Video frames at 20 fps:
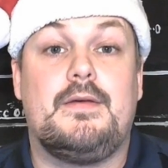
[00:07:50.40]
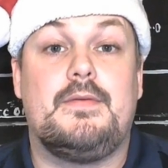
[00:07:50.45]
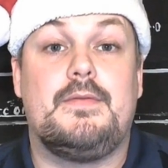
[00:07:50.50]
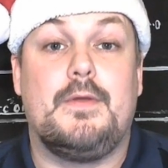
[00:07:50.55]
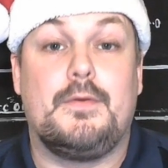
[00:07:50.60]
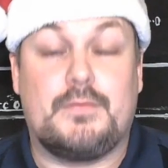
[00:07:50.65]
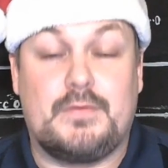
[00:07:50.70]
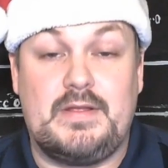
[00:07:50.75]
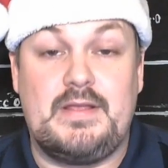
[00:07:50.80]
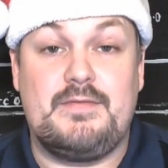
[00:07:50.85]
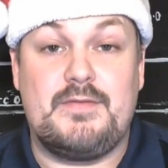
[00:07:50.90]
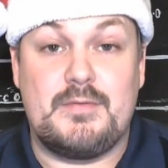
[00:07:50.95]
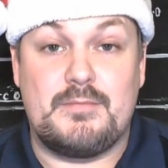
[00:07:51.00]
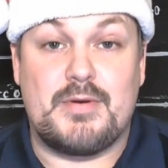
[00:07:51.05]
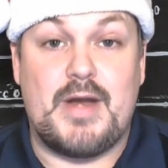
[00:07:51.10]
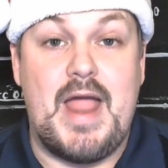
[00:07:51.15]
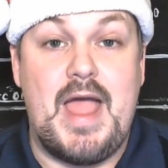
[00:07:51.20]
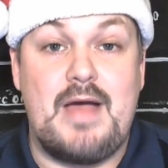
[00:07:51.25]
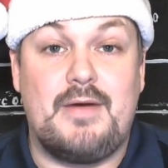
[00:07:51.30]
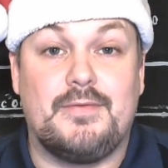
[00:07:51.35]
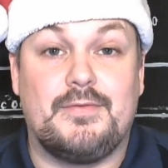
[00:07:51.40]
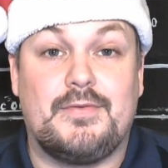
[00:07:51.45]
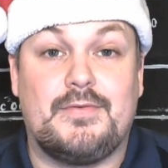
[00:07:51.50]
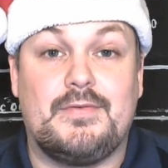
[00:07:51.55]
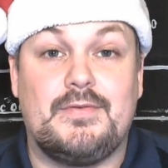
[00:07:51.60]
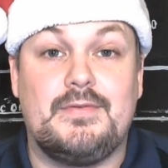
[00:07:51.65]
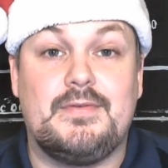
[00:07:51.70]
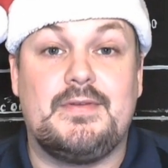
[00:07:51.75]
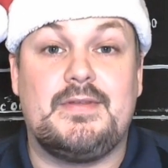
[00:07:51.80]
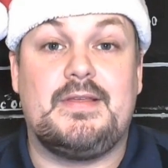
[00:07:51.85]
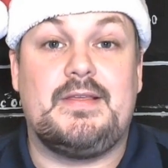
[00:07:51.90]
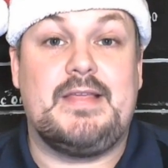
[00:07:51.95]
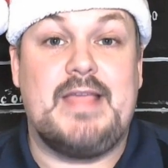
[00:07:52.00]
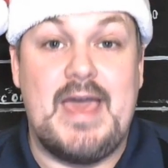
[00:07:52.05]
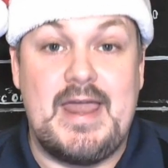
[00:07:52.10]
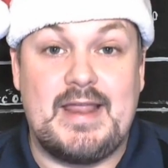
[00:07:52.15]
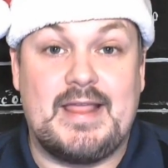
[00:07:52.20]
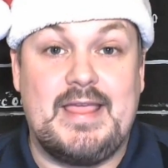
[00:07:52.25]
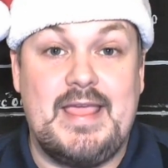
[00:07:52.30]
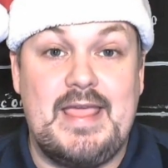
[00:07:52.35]
those Cleveland Browns
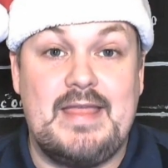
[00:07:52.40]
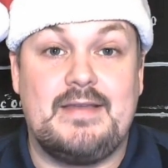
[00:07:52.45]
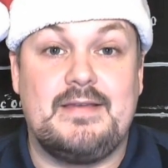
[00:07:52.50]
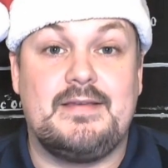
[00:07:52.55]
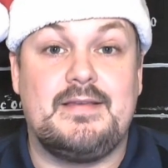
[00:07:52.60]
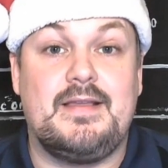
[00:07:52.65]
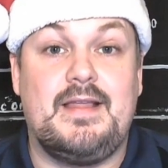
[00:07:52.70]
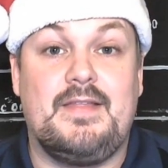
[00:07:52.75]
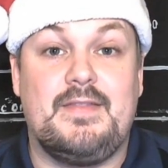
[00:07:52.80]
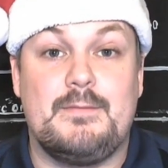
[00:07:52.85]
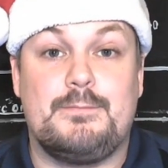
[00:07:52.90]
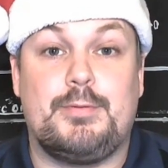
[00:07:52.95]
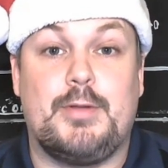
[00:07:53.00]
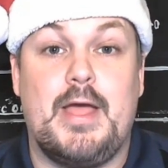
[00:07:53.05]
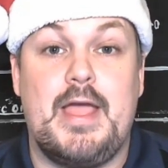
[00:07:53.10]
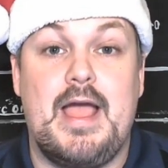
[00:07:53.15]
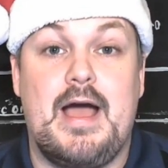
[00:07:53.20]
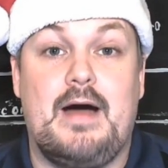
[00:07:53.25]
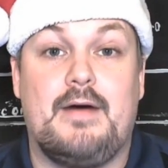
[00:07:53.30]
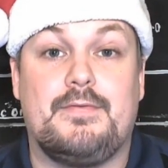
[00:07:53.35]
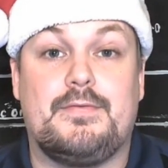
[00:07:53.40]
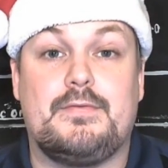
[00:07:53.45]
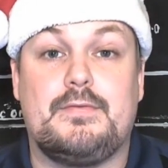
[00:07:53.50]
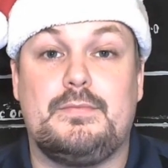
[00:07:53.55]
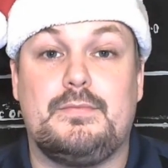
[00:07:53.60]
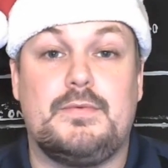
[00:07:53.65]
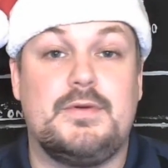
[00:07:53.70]
yet again in the playoffs.